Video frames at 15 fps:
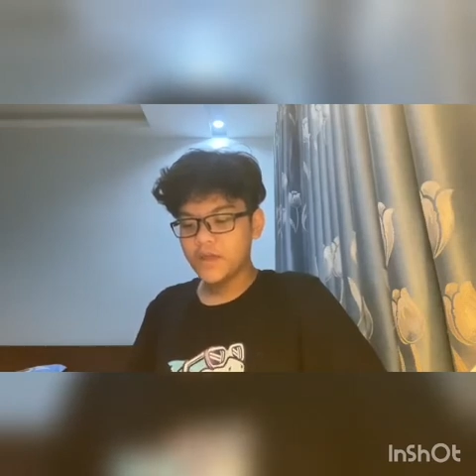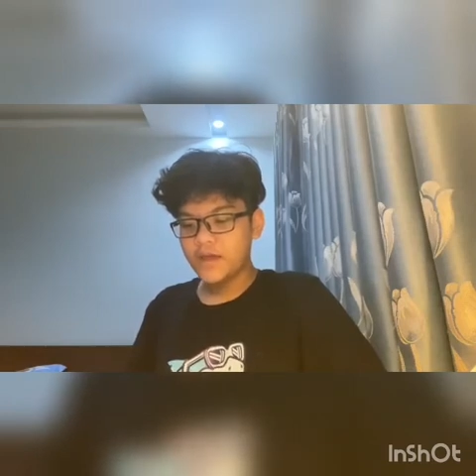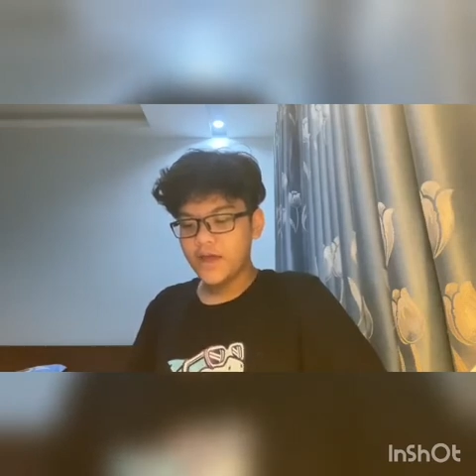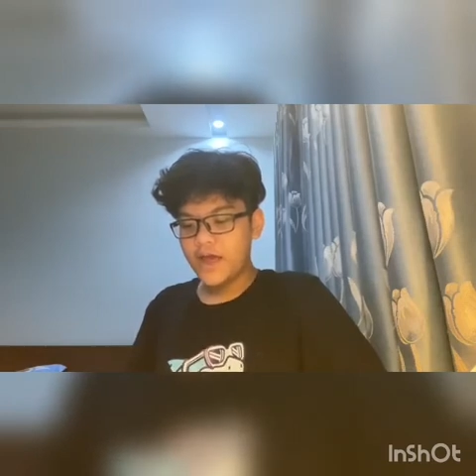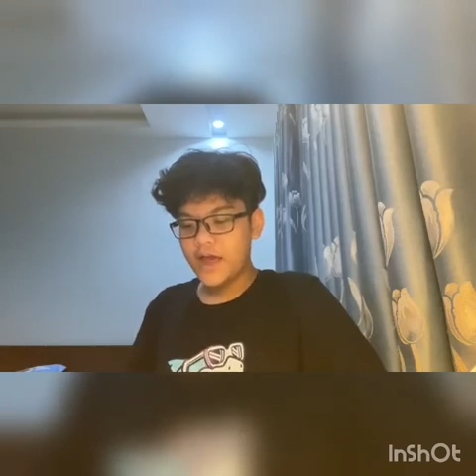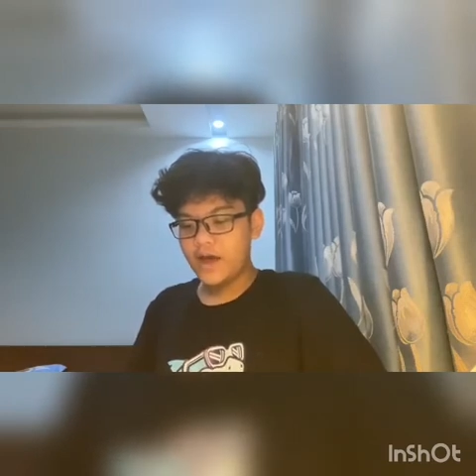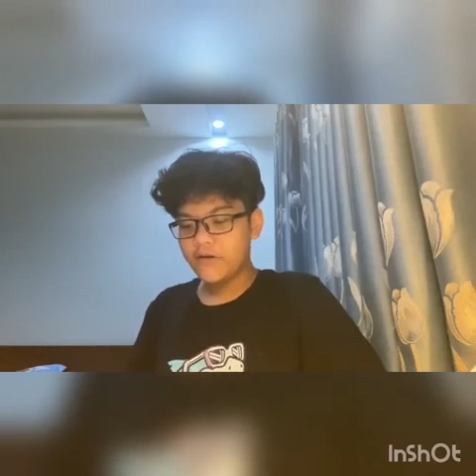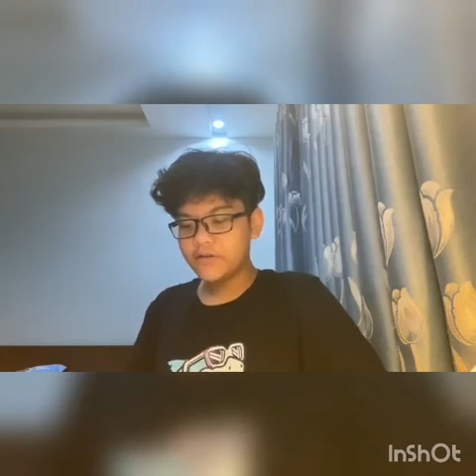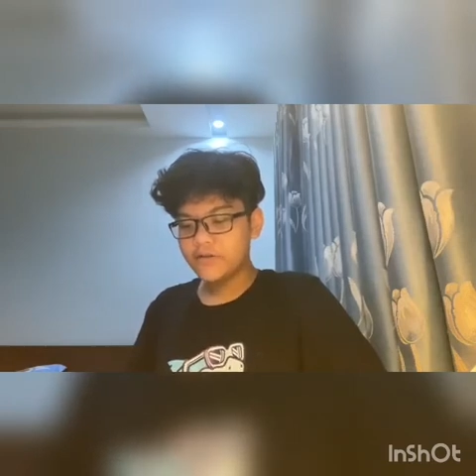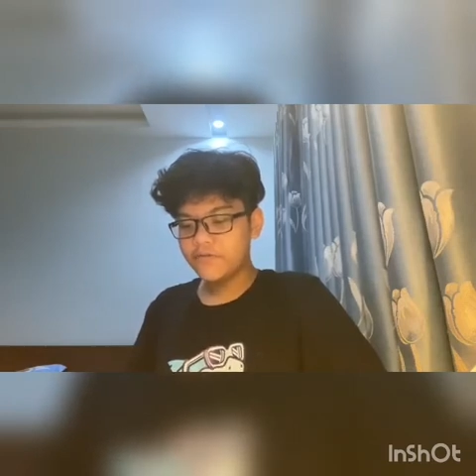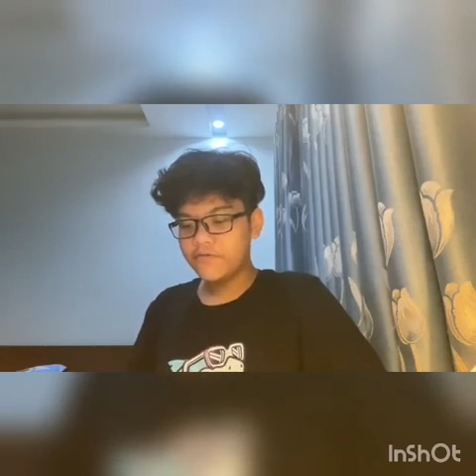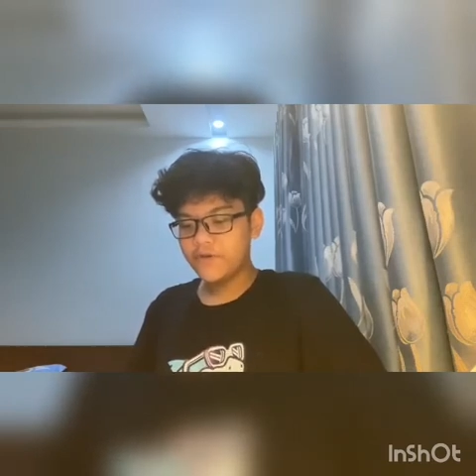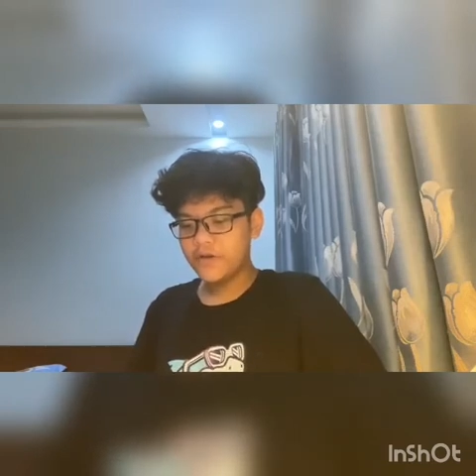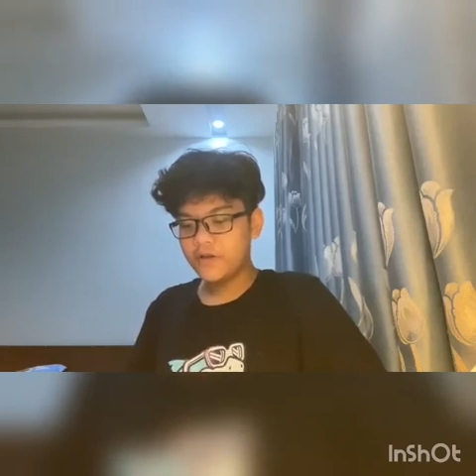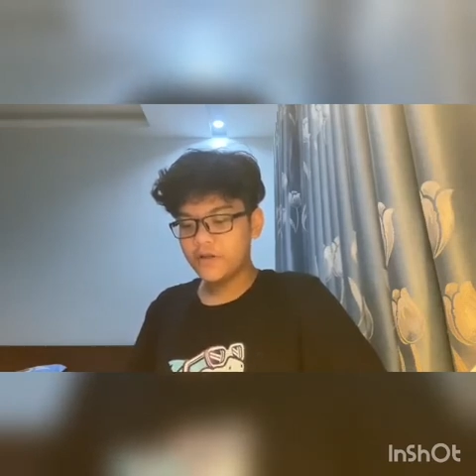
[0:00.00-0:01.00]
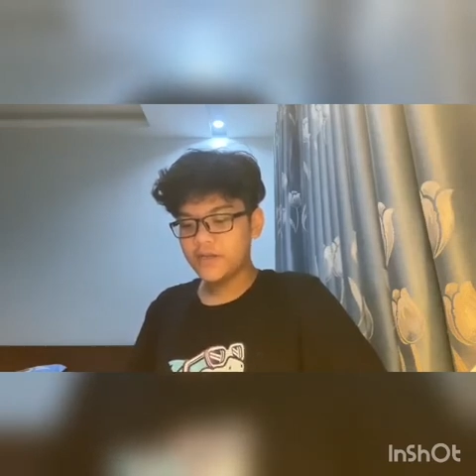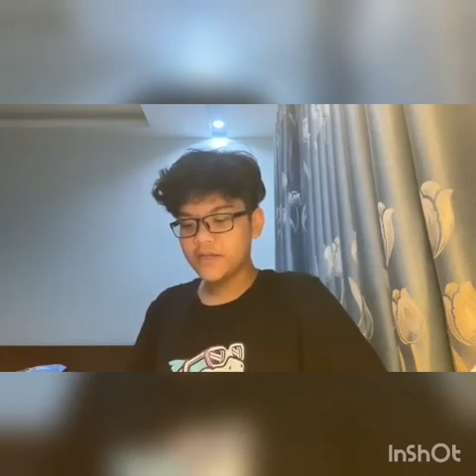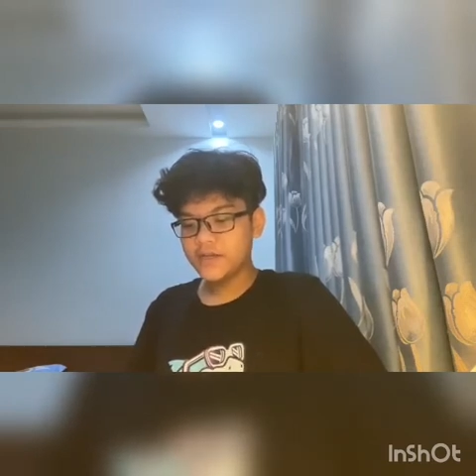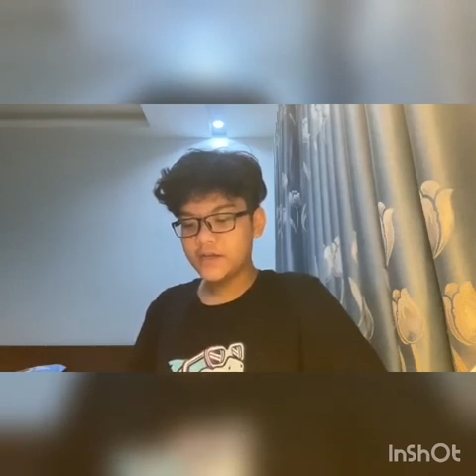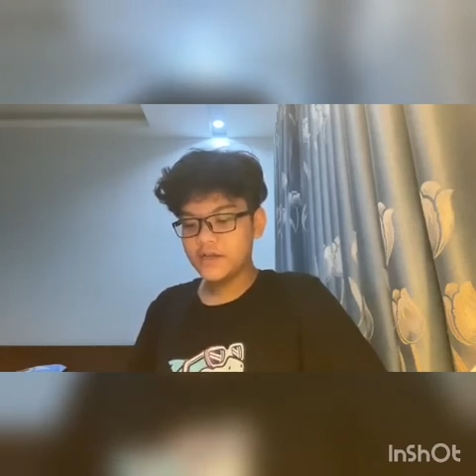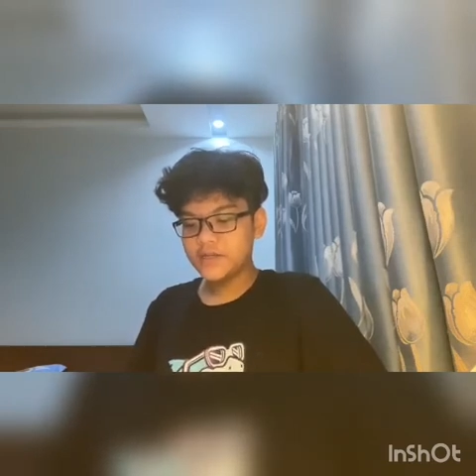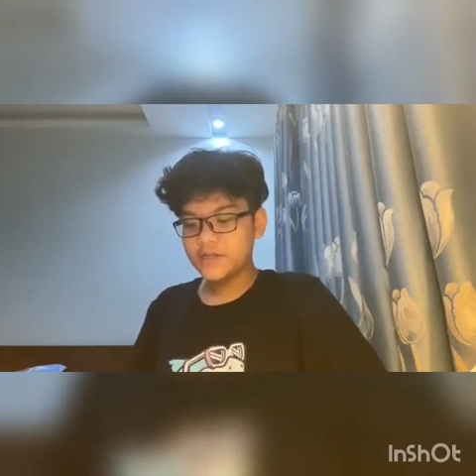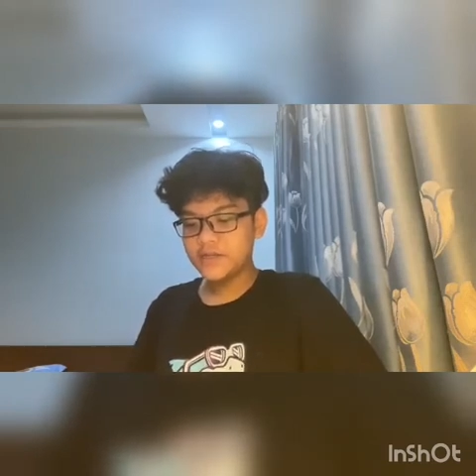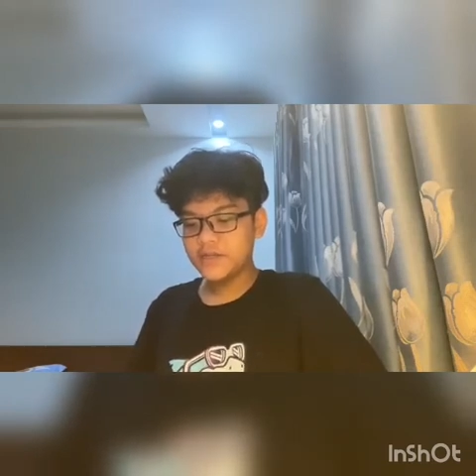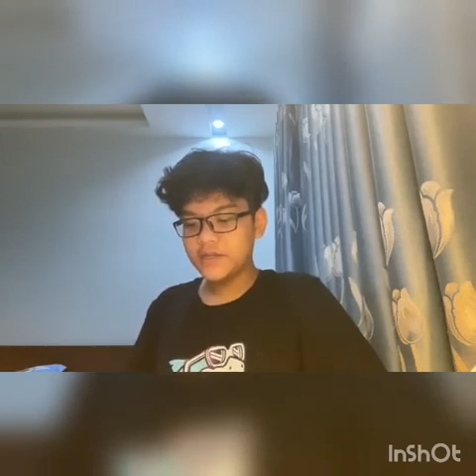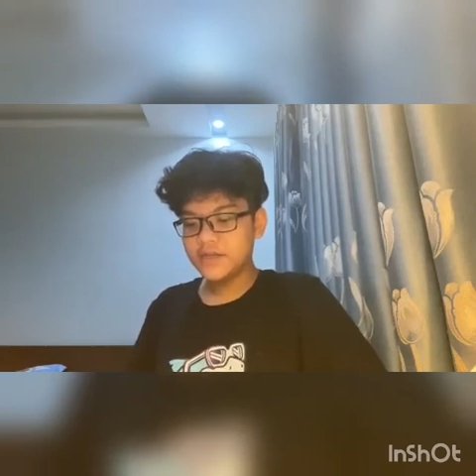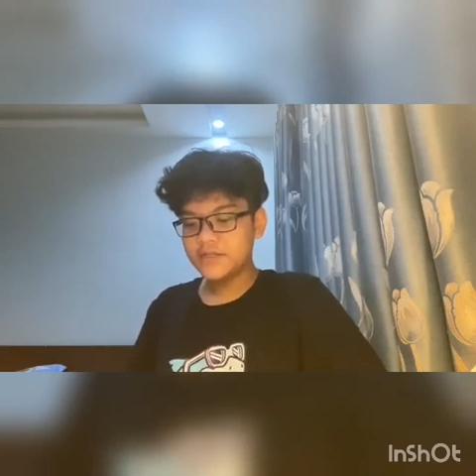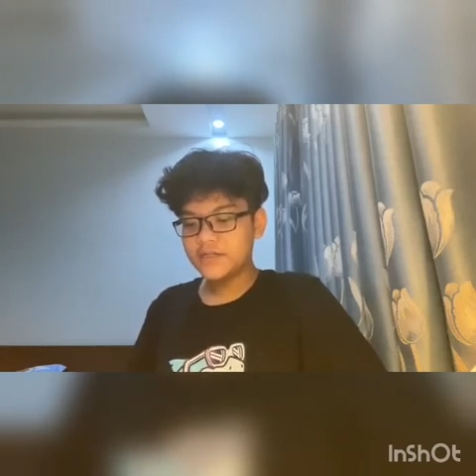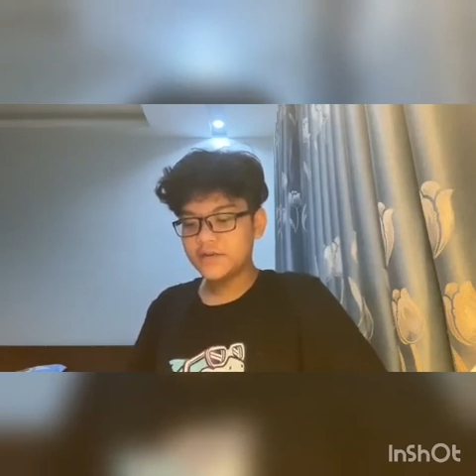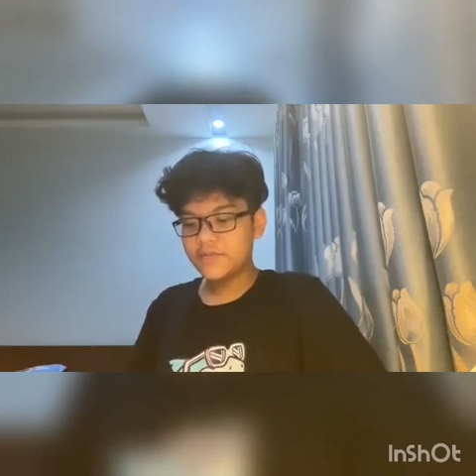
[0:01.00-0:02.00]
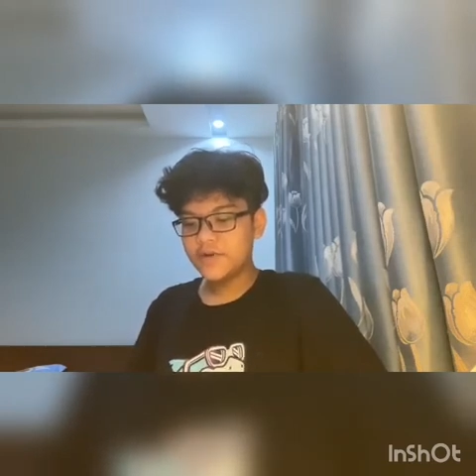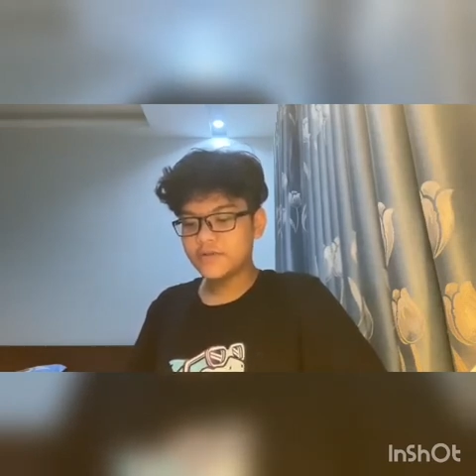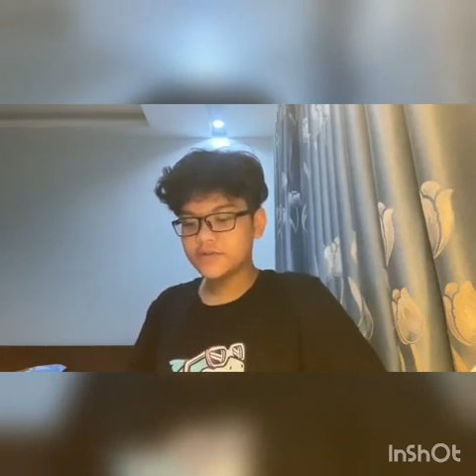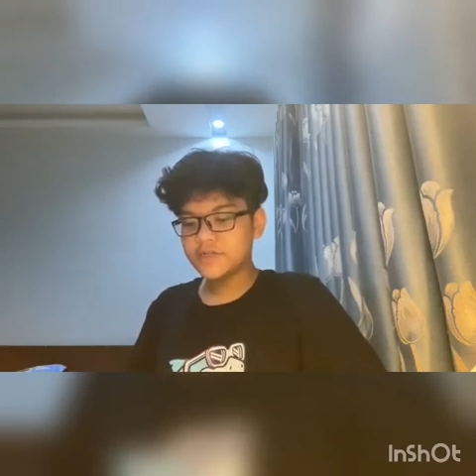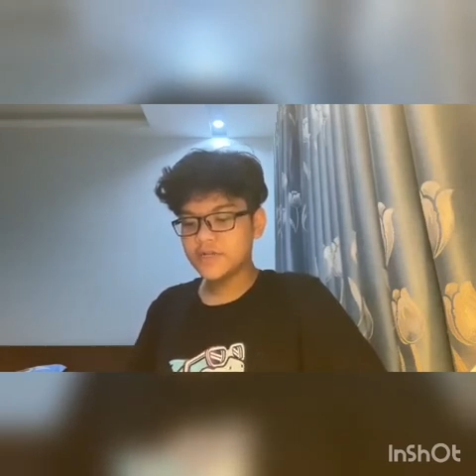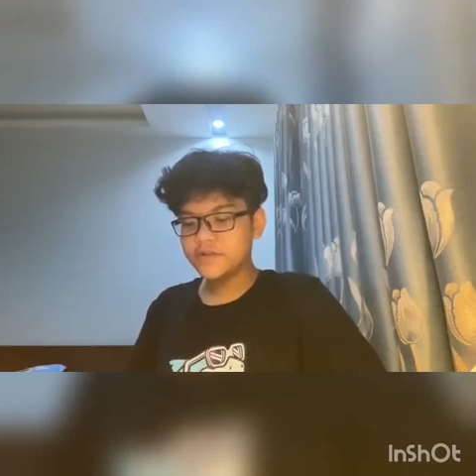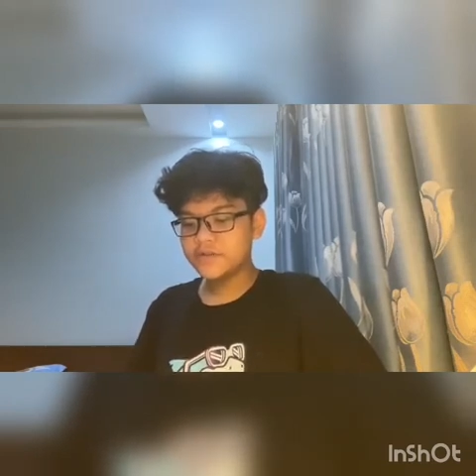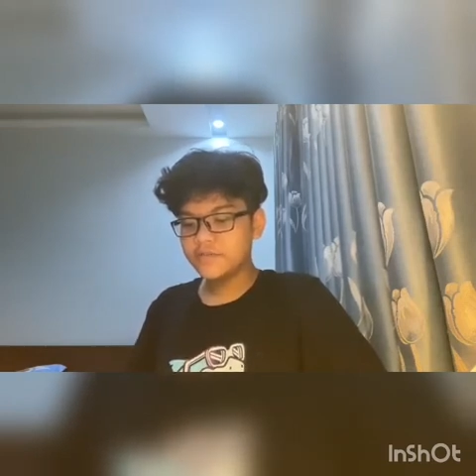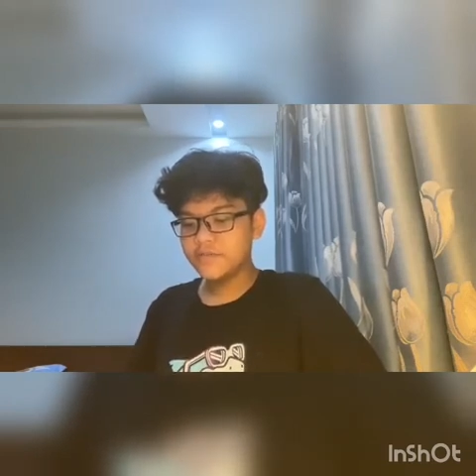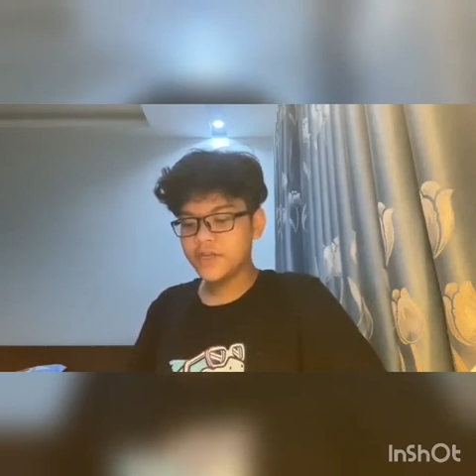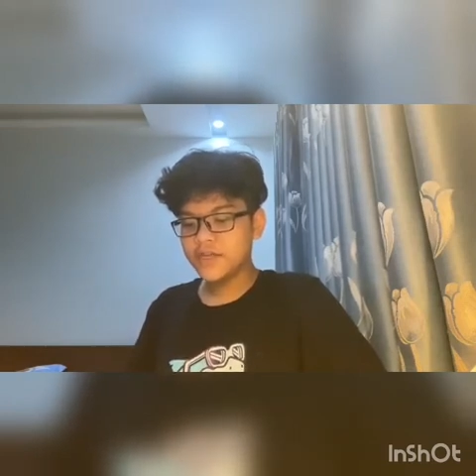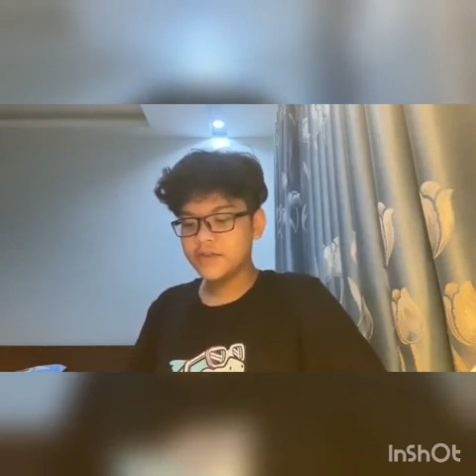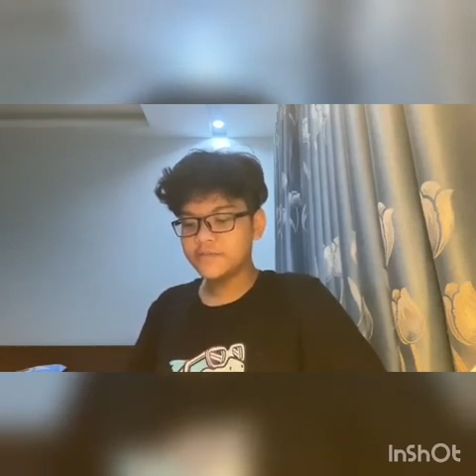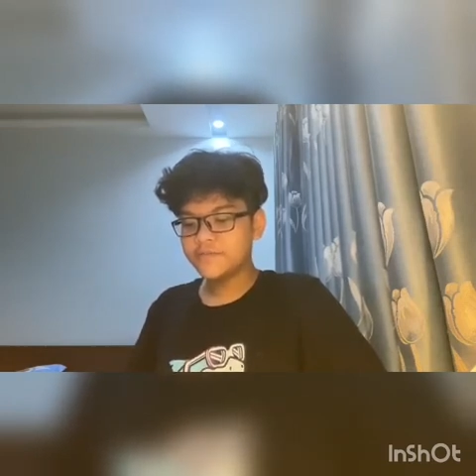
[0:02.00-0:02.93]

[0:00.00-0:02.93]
How you feeling, Isabel said to me.